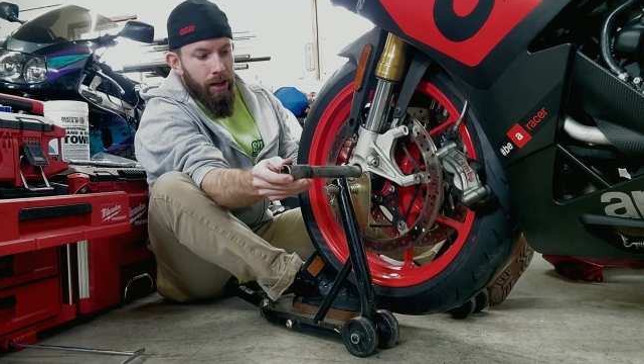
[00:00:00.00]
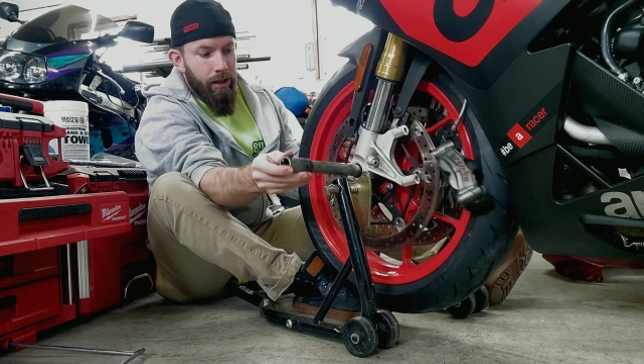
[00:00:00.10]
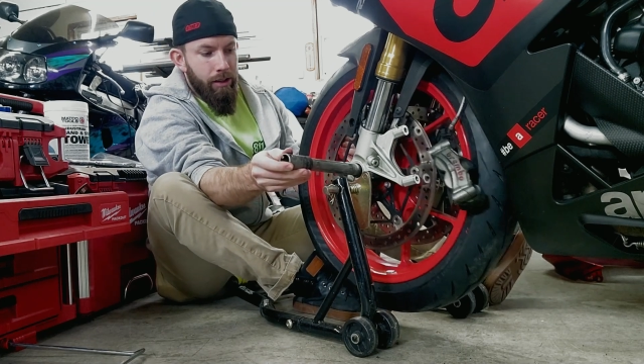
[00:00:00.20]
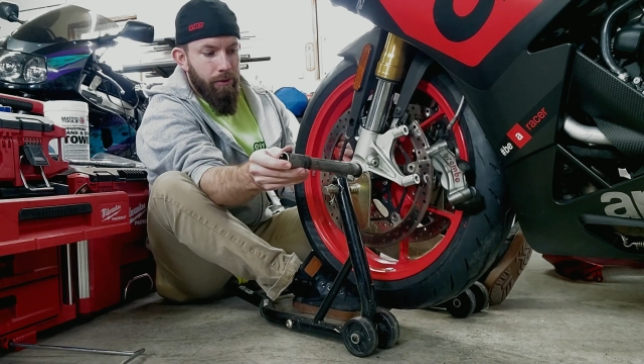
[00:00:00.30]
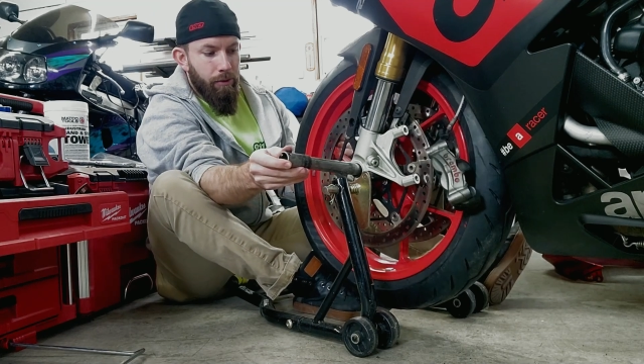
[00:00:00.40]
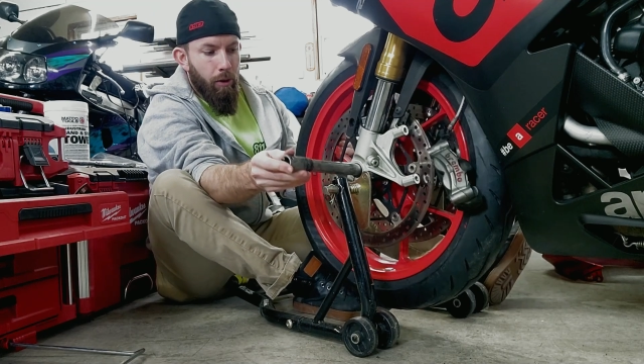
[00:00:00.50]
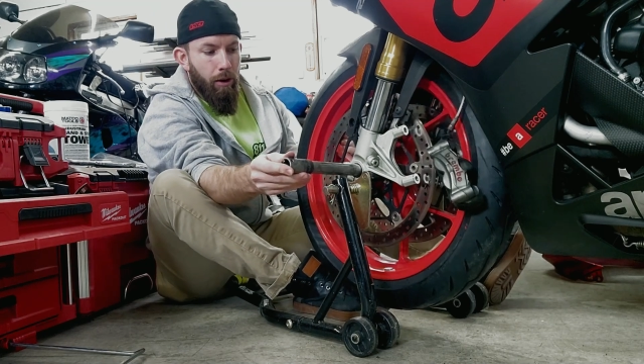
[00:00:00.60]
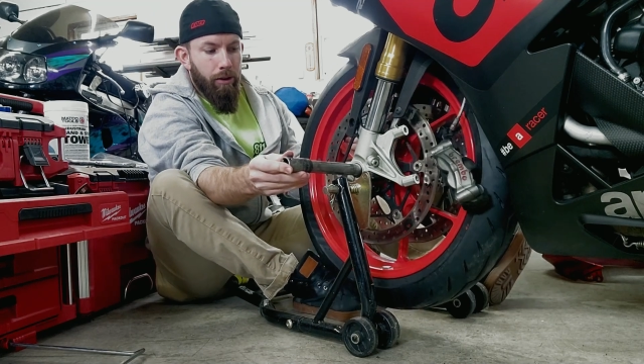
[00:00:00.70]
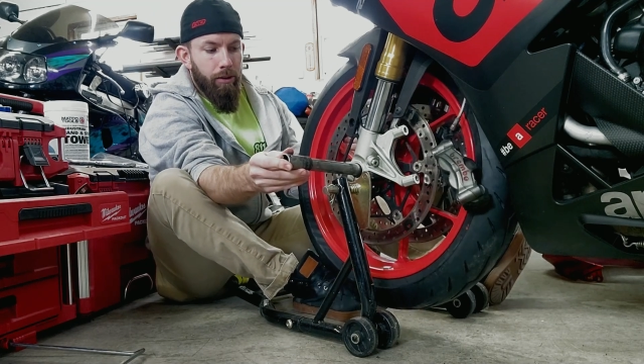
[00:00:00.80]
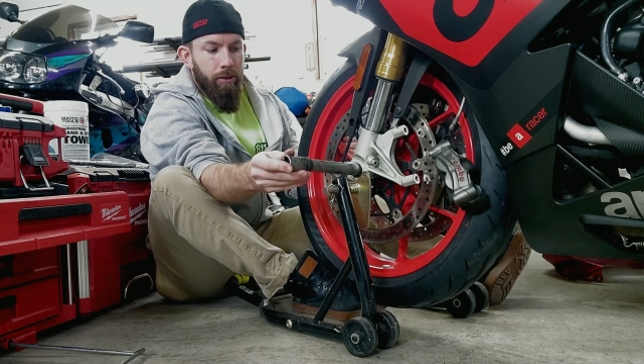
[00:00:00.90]
Ninja
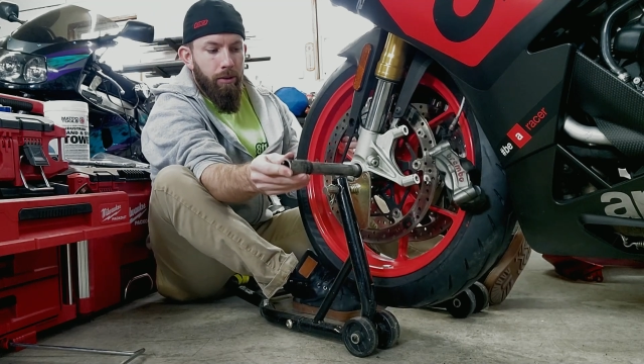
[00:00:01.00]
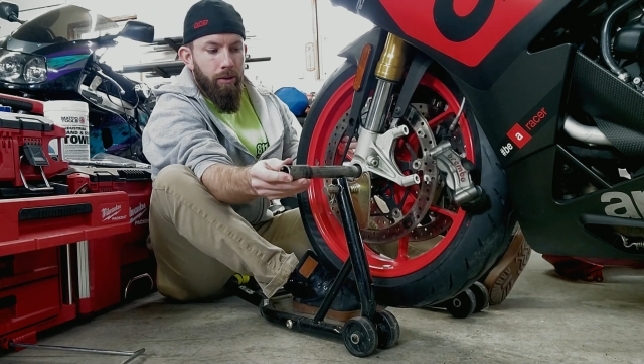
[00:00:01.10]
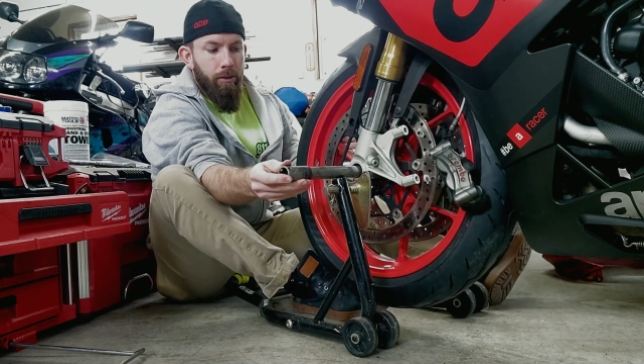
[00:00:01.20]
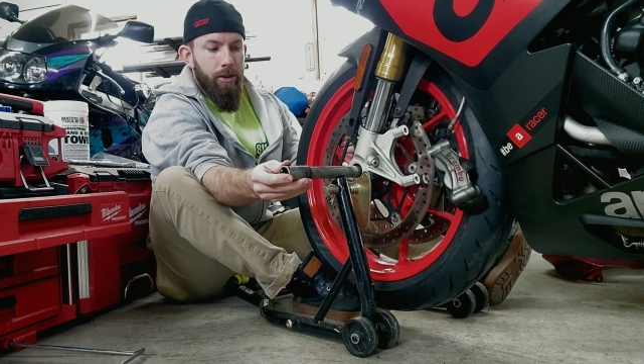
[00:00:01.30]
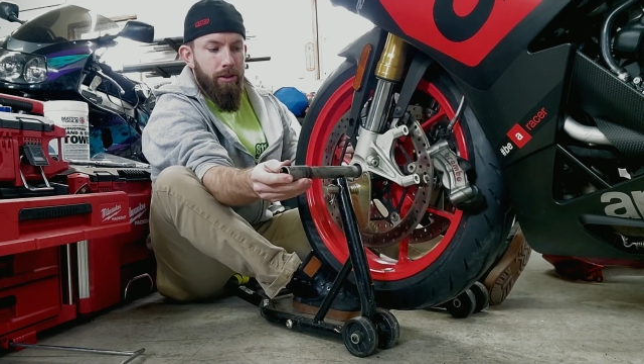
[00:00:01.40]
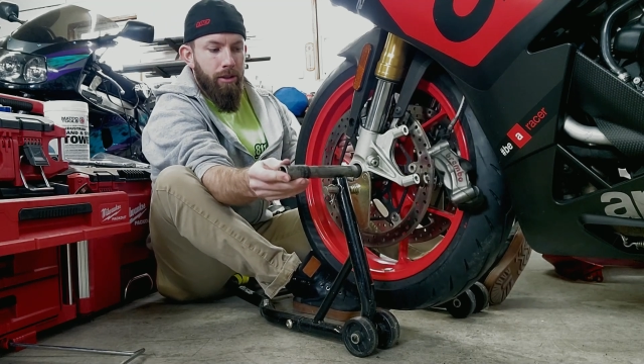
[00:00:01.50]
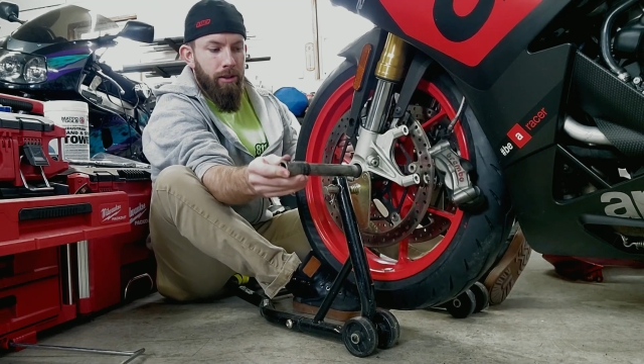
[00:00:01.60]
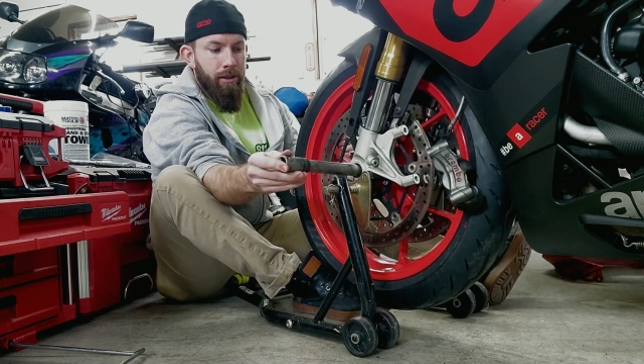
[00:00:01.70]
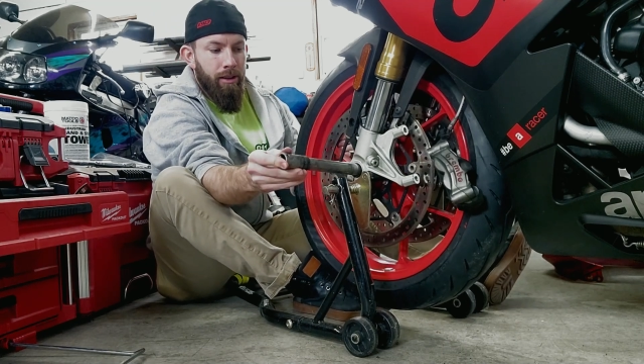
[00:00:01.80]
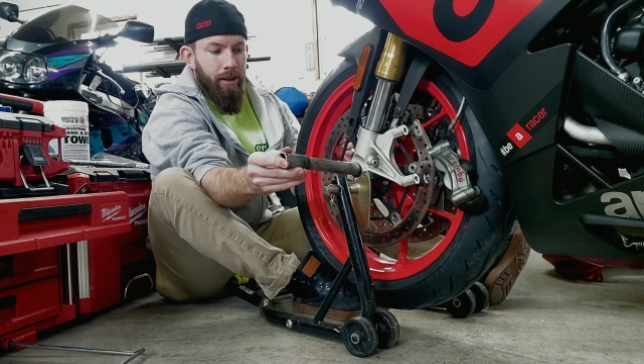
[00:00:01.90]
400, which
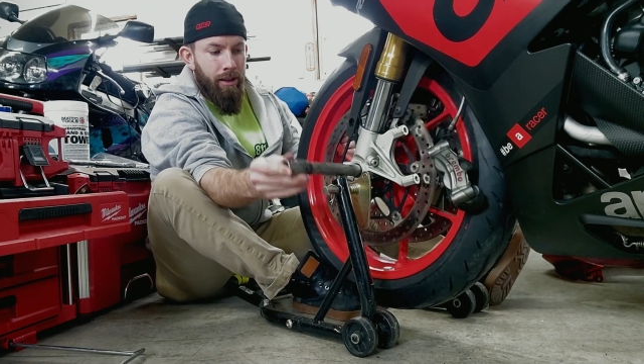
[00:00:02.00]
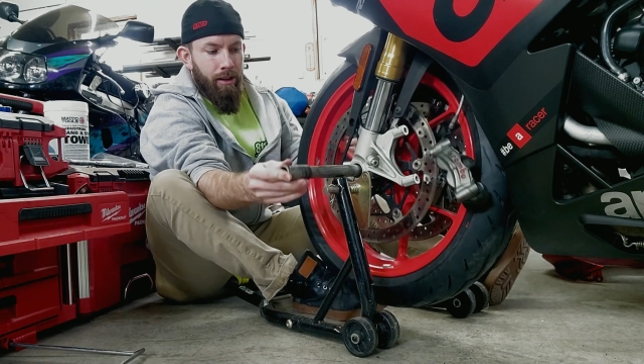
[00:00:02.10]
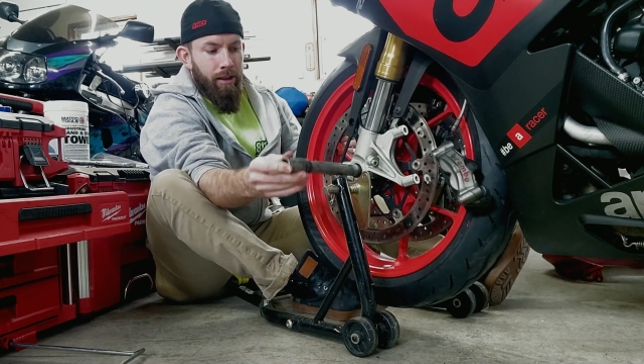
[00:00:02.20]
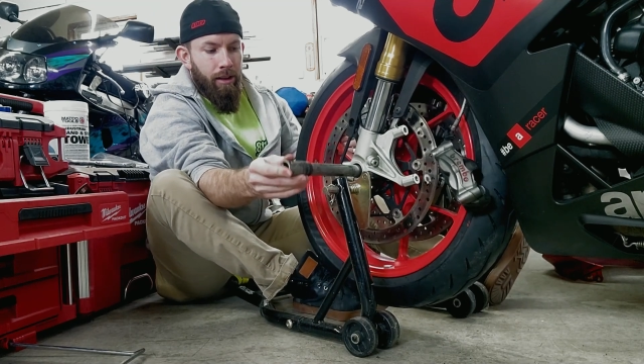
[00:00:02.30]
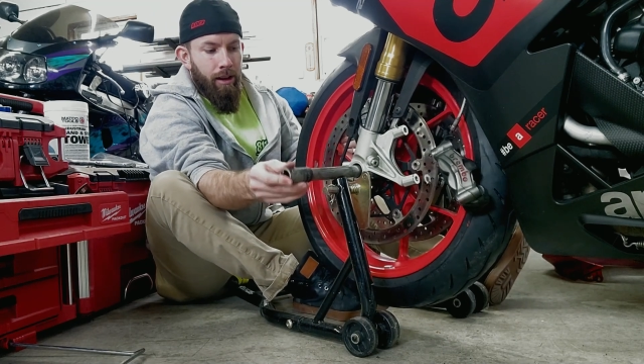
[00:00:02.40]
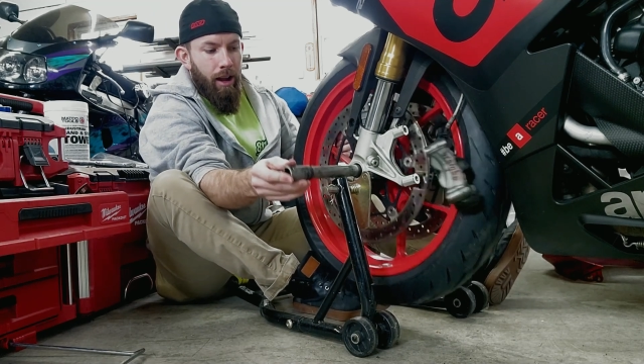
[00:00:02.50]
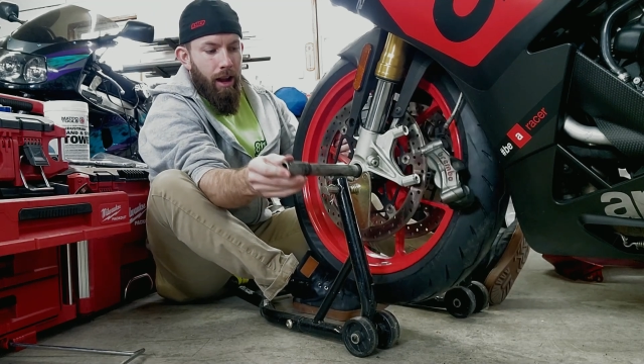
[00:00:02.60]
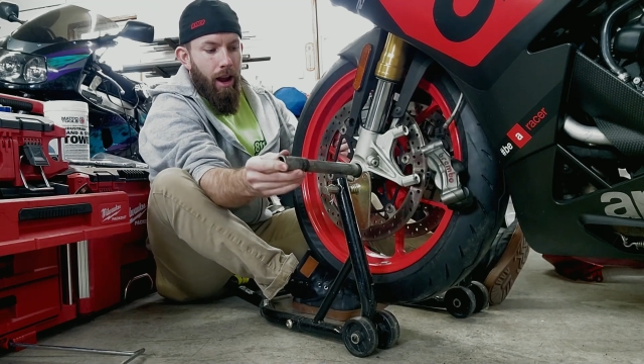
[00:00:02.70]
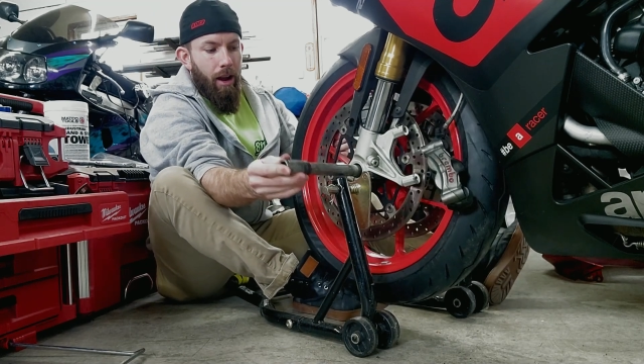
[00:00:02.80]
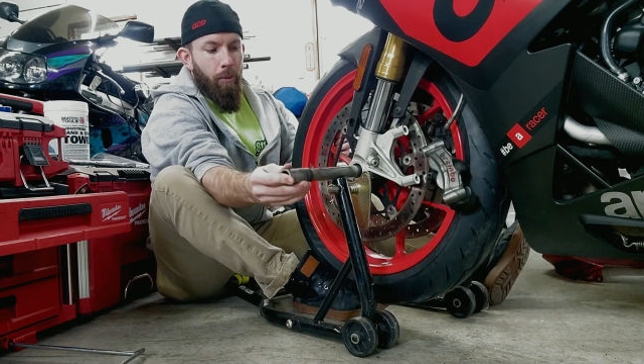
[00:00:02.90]
I